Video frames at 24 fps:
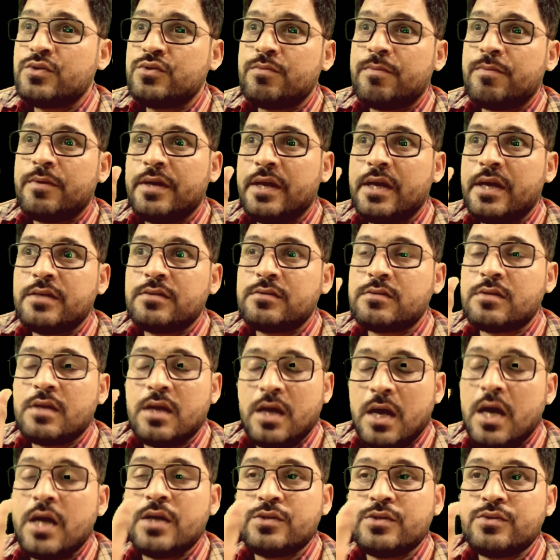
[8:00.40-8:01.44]
to
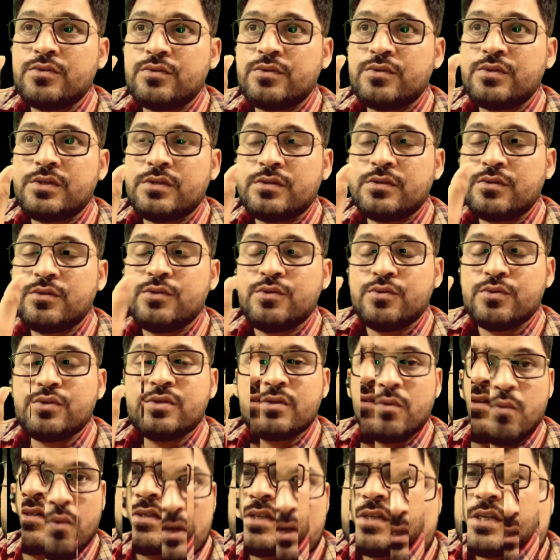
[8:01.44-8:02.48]

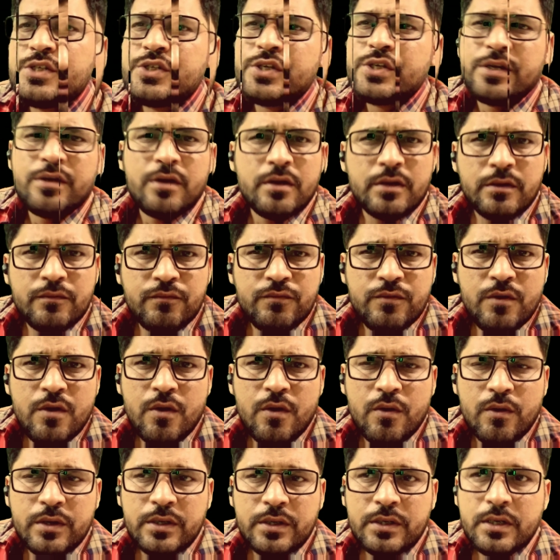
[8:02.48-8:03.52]
use the word on a
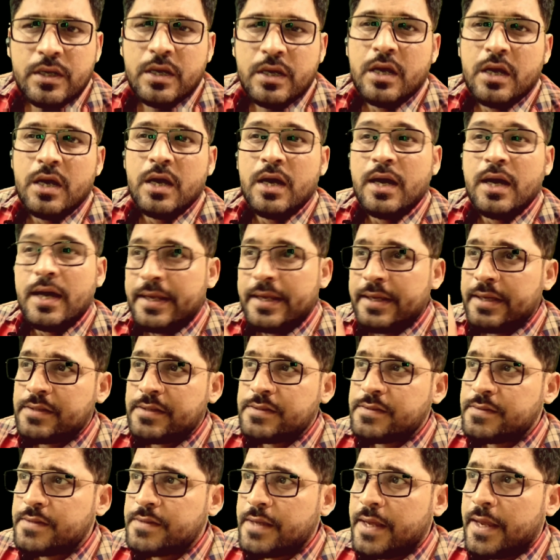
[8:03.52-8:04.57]
phone. I can
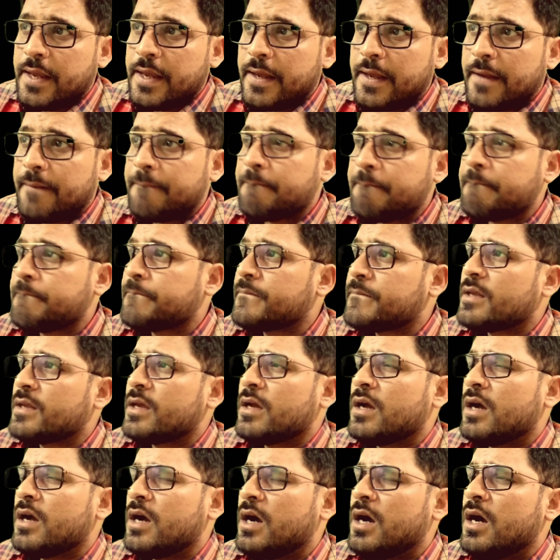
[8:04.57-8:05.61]
say,
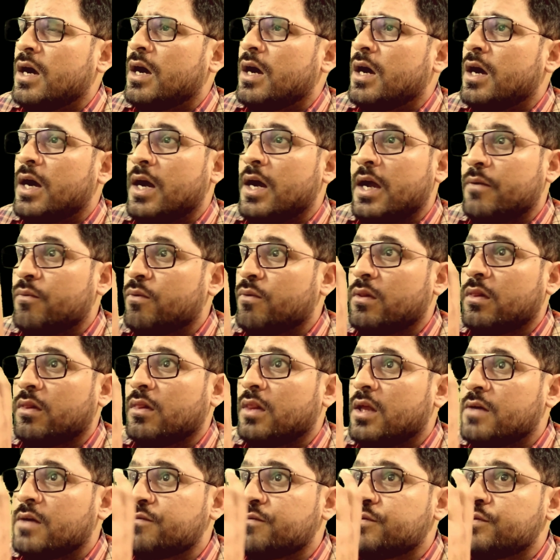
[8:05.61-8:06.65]
I would
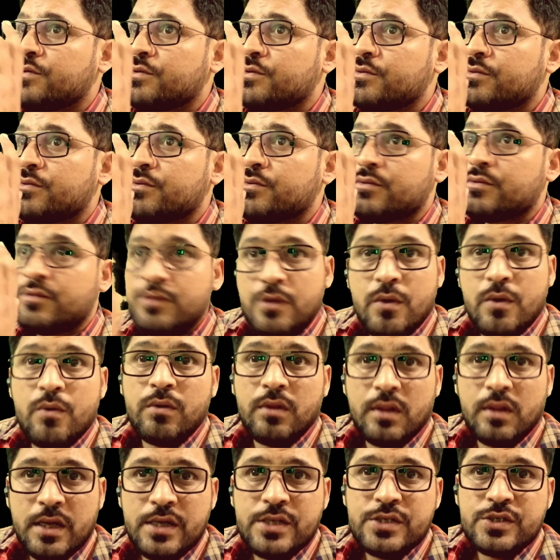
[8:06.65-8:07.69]
love to go
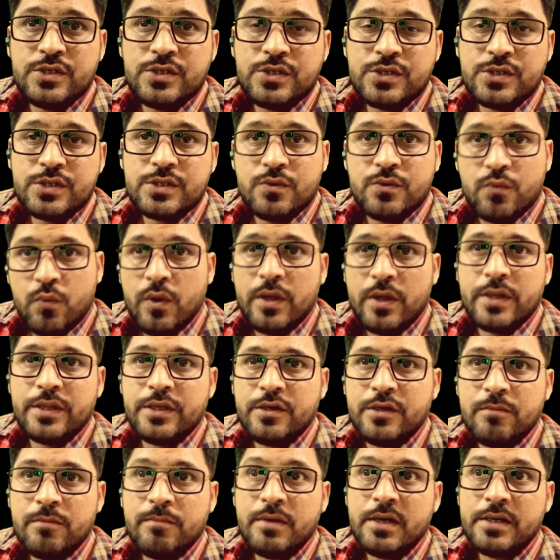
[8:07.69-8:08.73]
lunch with
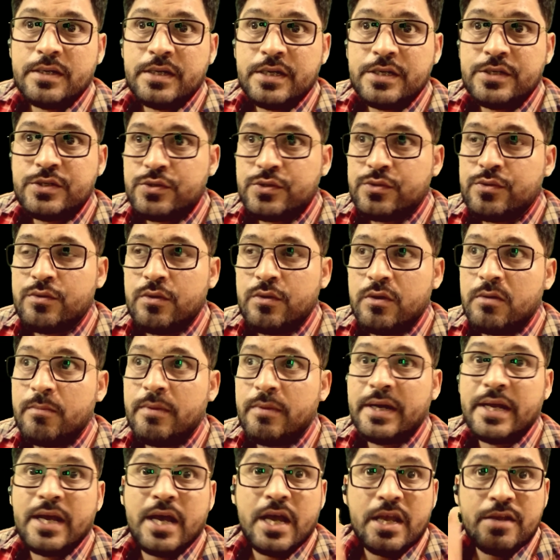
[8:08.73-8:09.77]
you, but it's too cold,
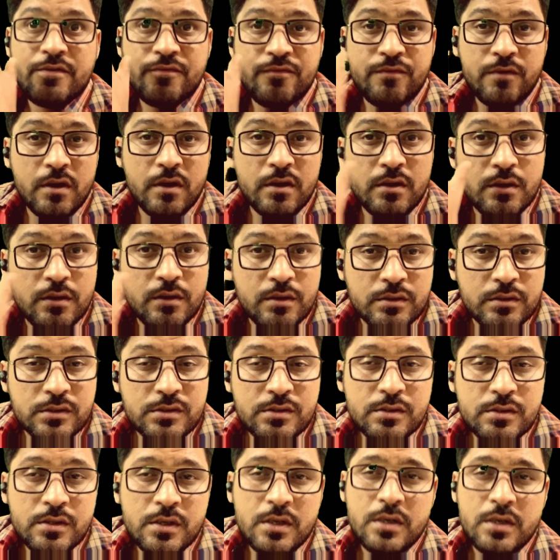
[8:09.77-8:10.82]
but I forgot